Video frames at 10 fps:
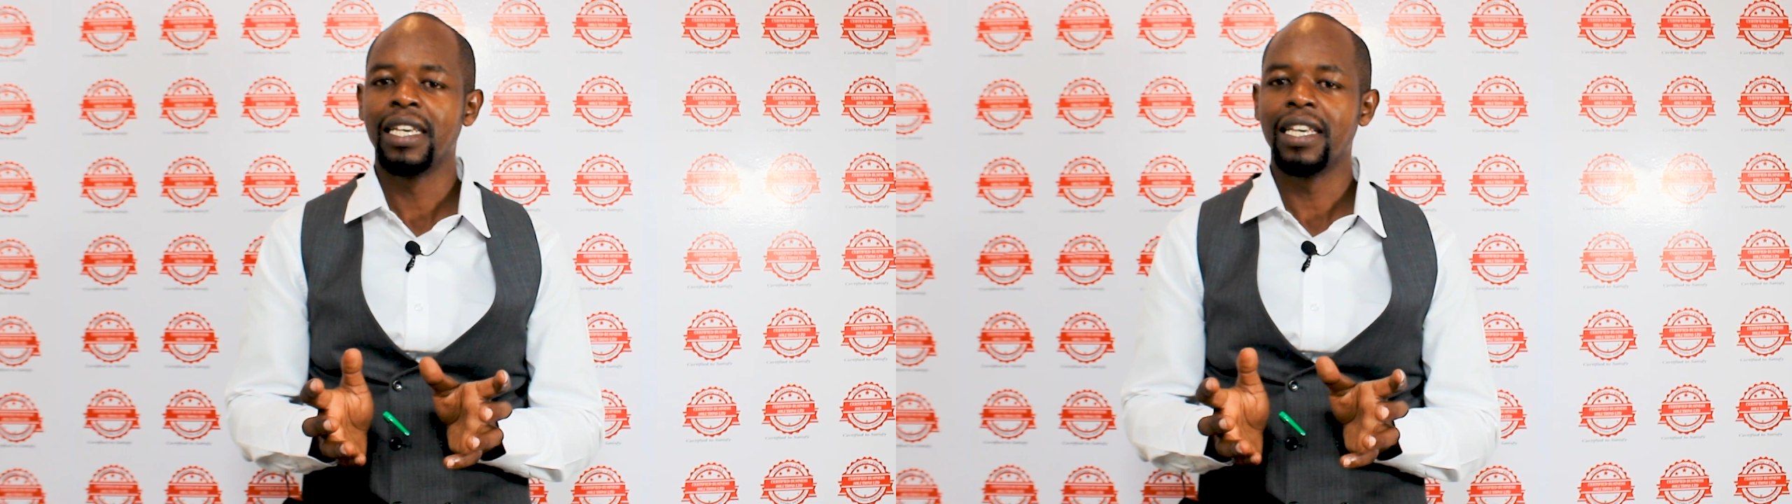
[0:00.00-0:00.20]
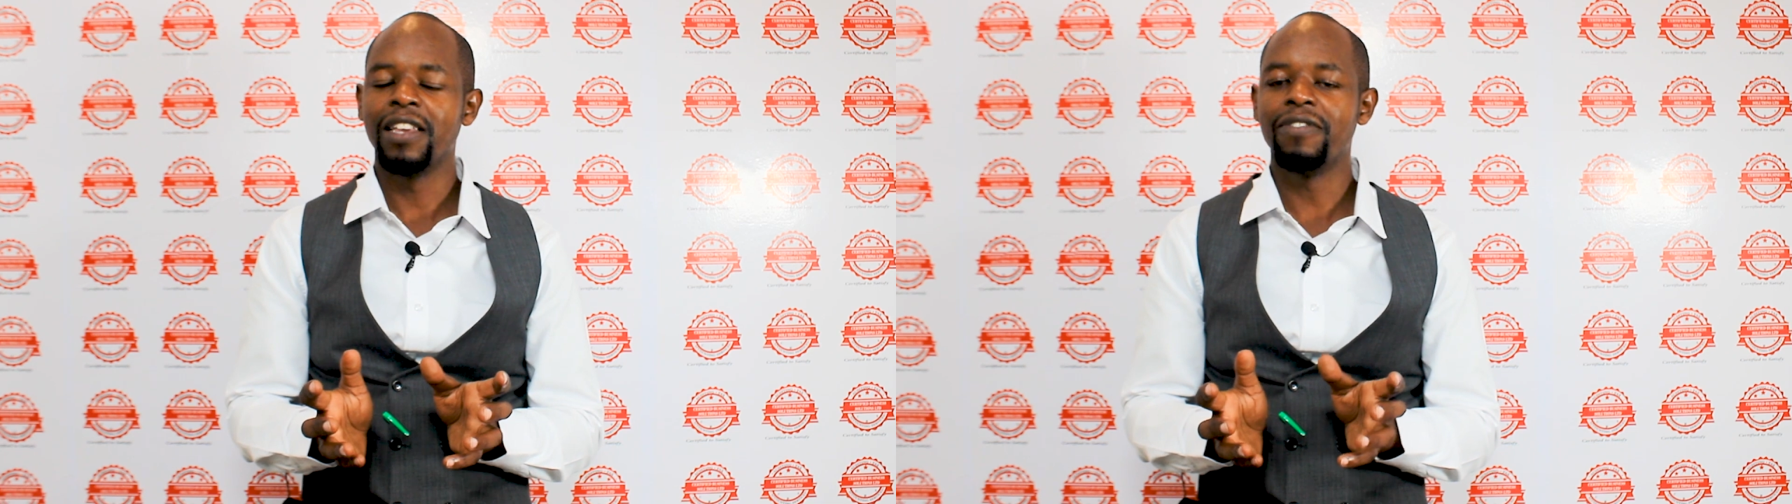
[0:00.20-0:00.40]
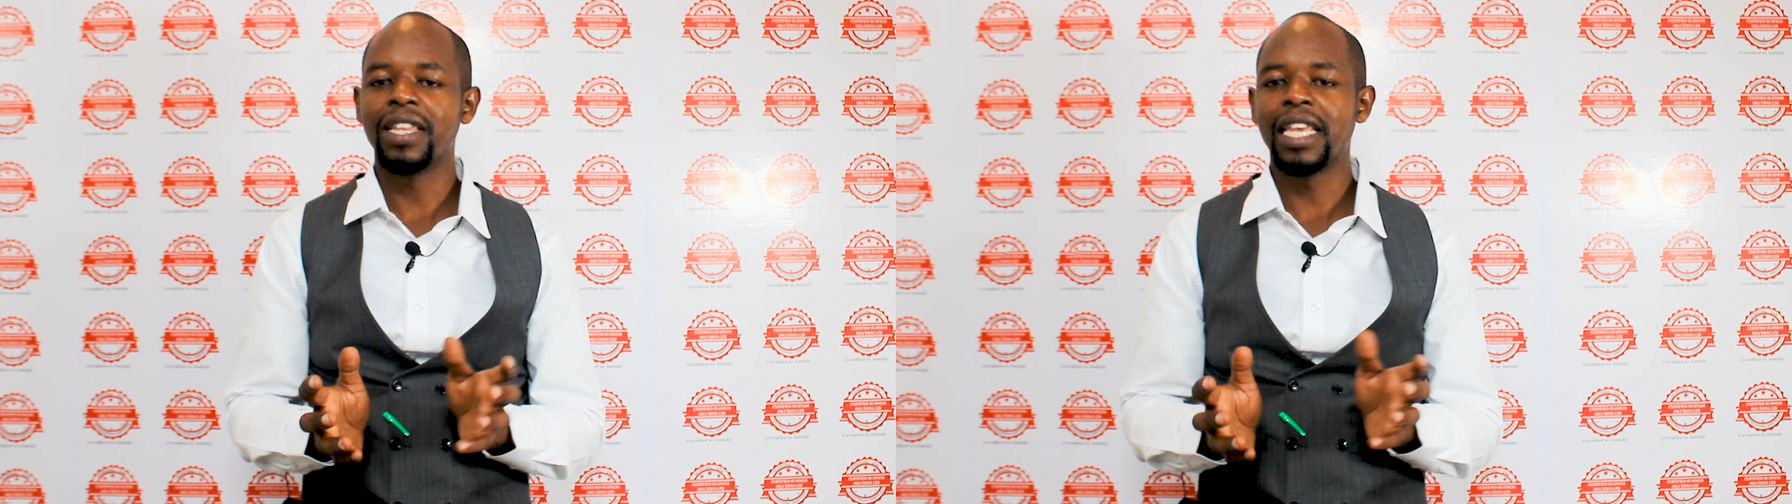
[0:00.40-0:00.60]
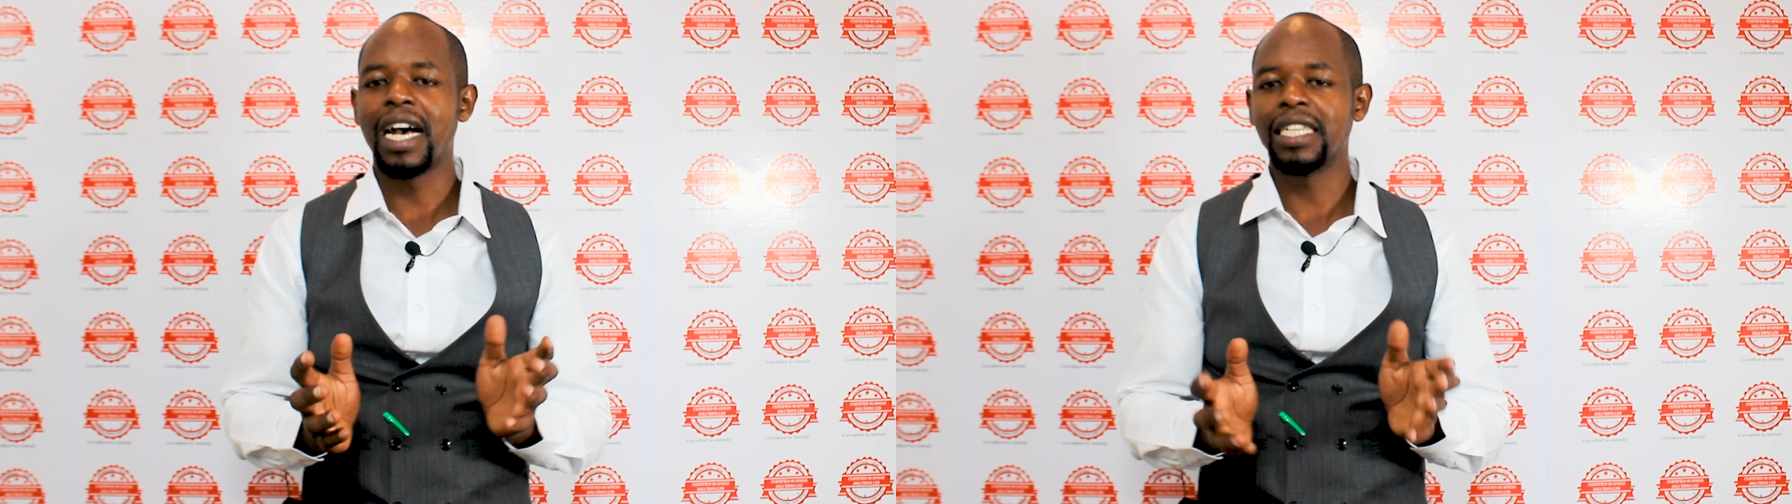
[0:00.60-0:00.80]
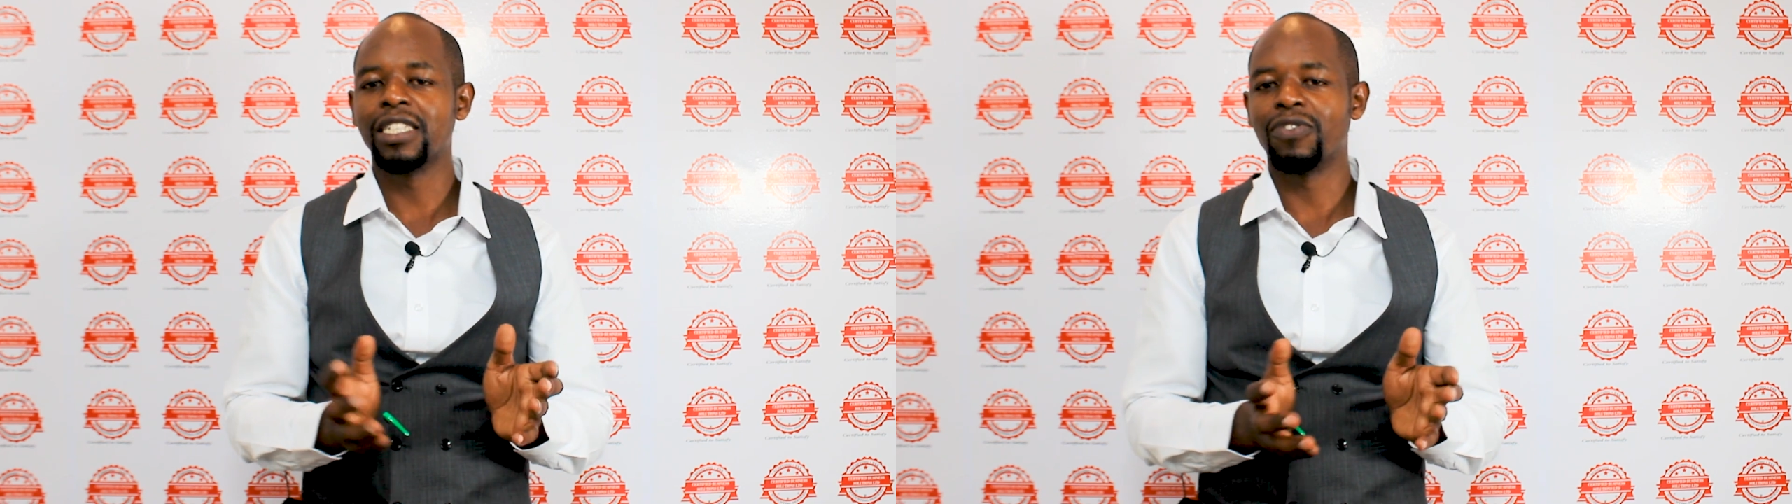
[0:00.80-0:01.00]
even the
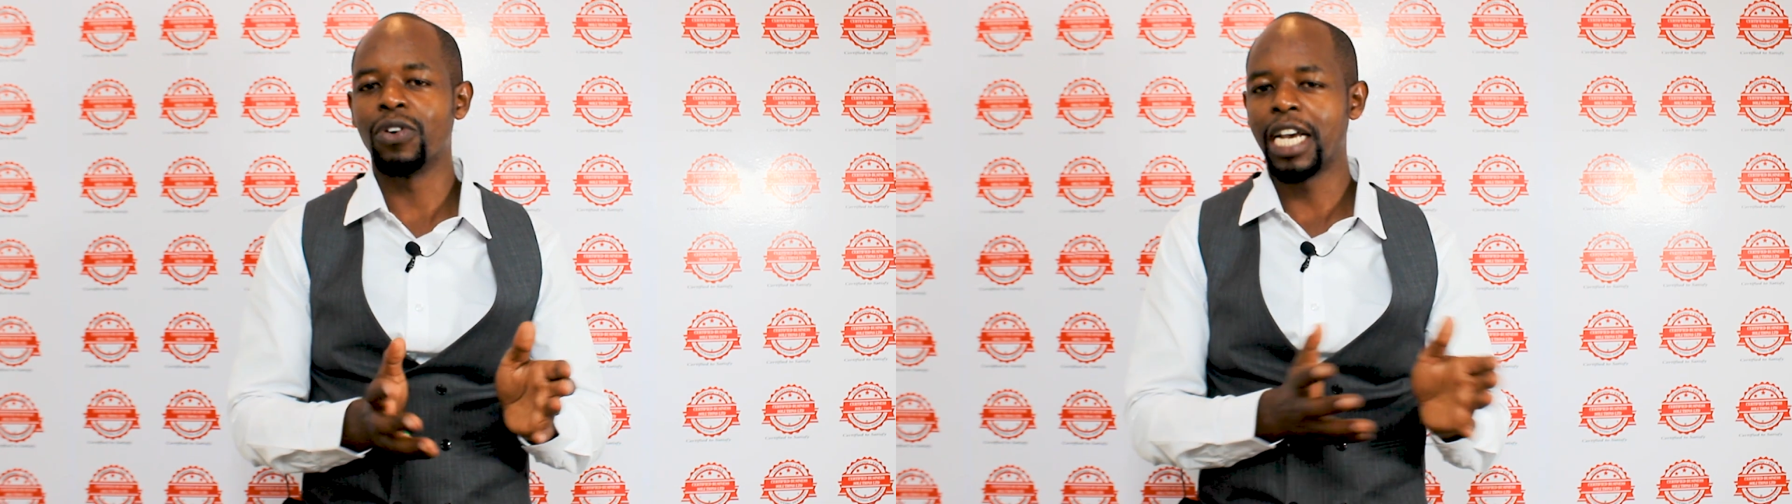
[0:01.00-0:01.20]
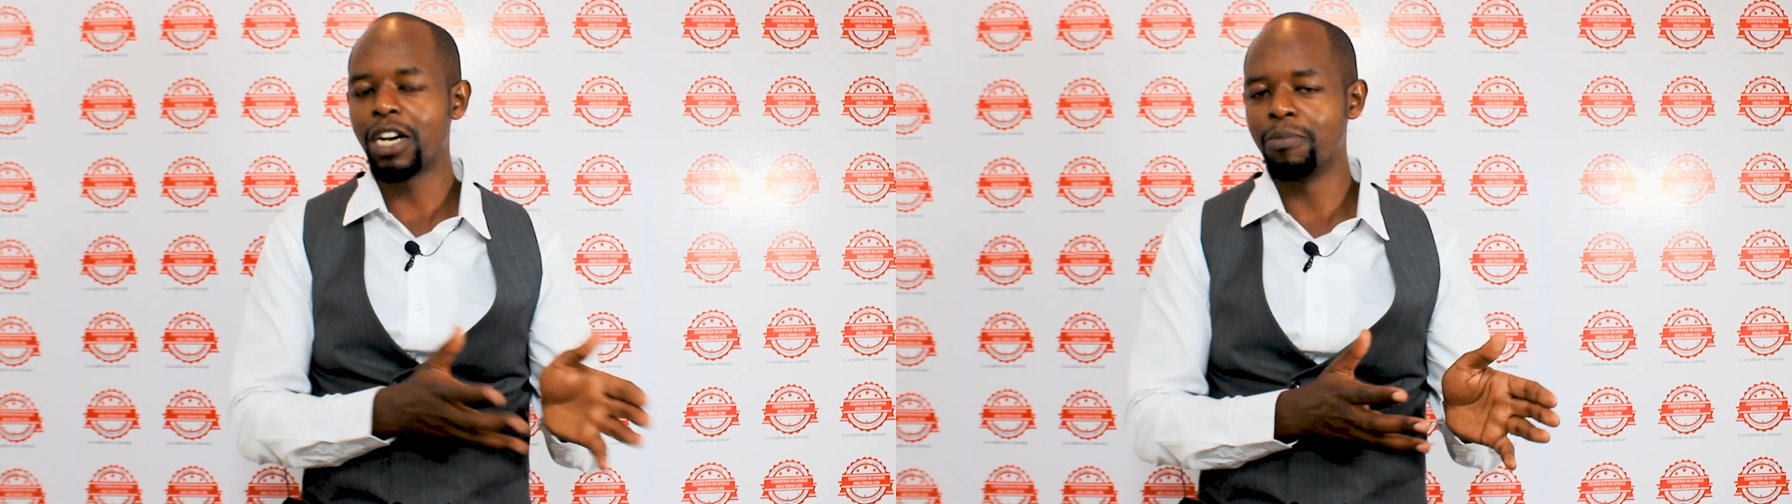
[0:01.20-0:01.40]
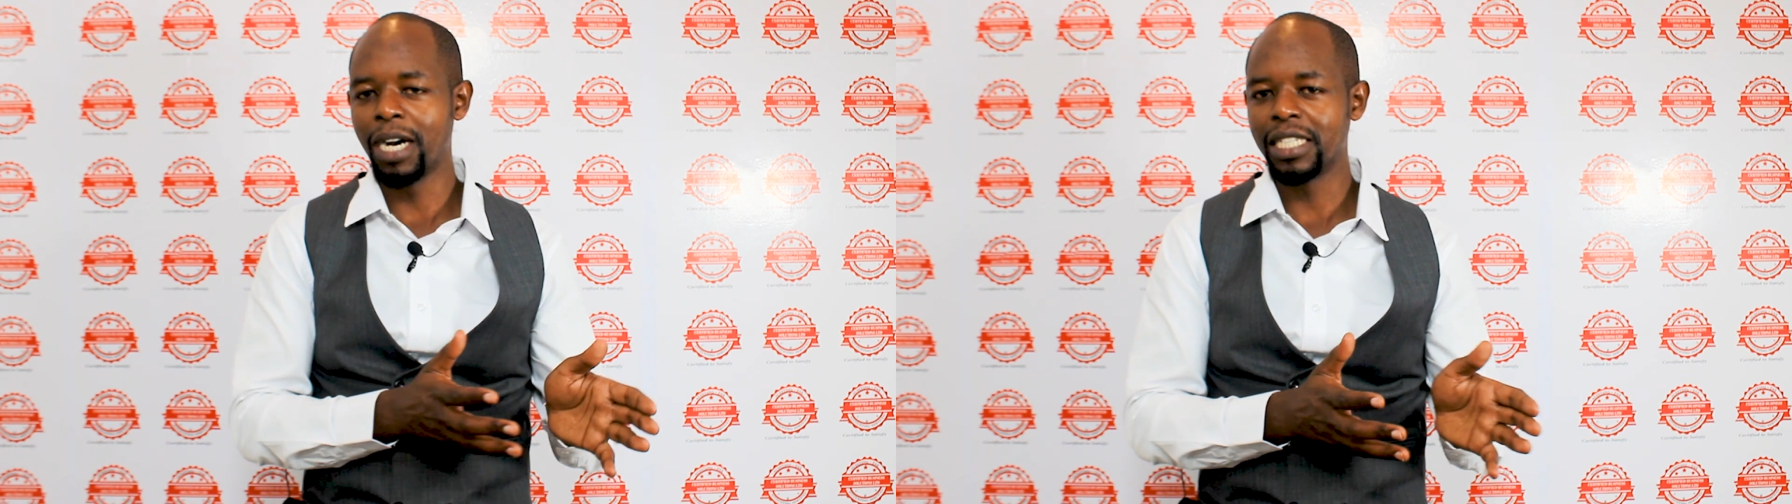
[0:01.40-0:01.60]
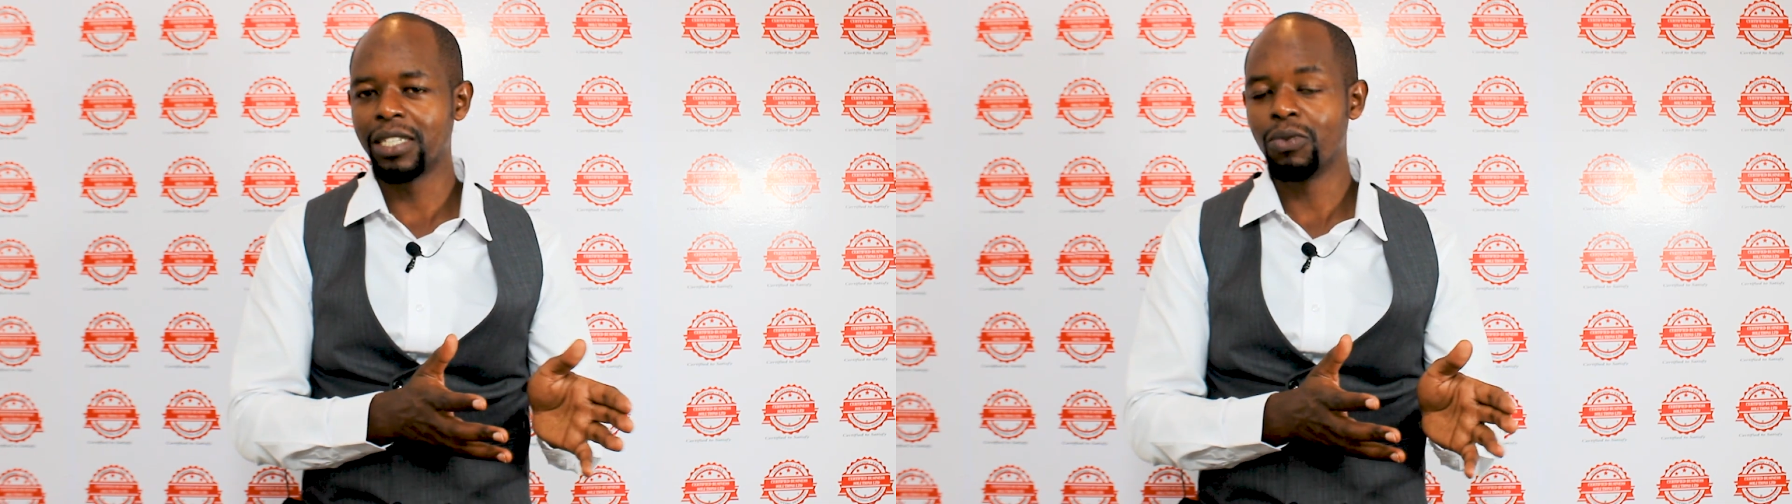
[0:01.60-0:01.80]
assets for NAKUMATT